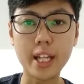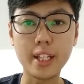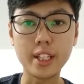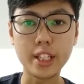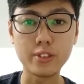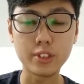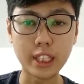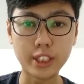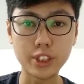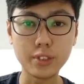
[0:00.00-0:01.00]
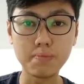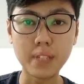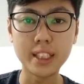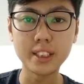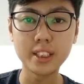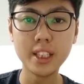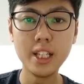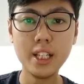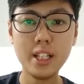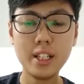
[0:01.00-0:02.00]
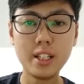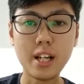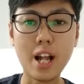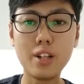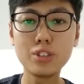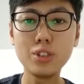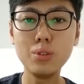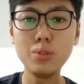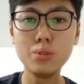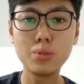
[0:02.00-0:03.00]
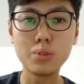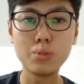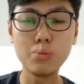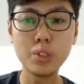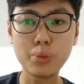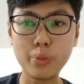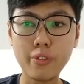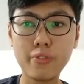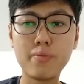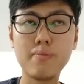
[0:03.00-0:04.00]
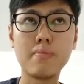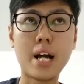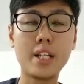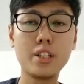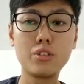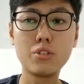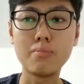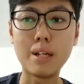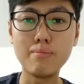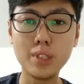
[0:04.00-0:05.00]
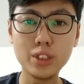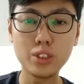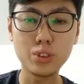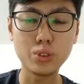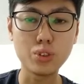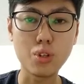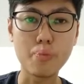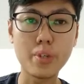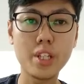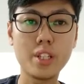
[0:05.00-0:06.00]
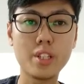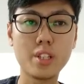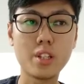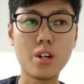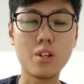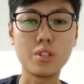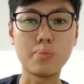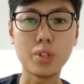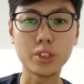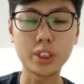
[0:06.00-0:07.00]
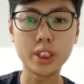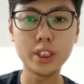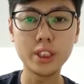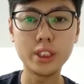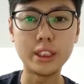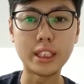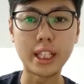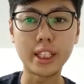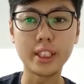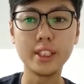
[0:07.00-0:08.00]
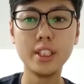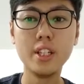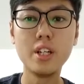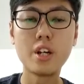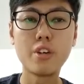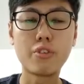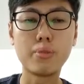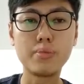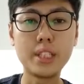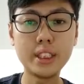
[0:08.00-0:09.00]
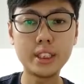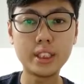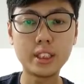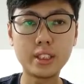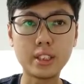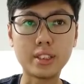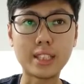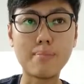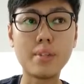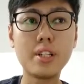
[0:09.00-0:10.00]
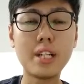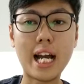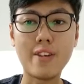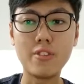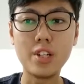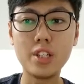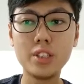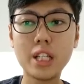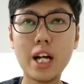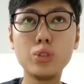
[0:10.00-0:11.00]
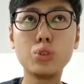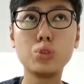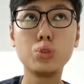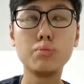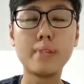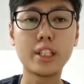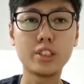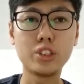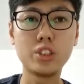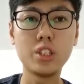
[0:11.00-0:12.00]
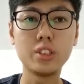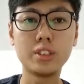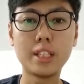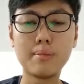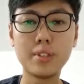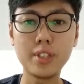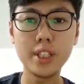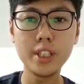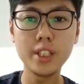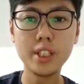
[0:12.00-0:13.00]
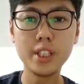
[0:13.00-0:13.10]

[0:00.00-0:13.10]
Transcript: and the introduction parts. I also work with other group members to complete on the poster designing. From this assignment, I've learned how to make a short summary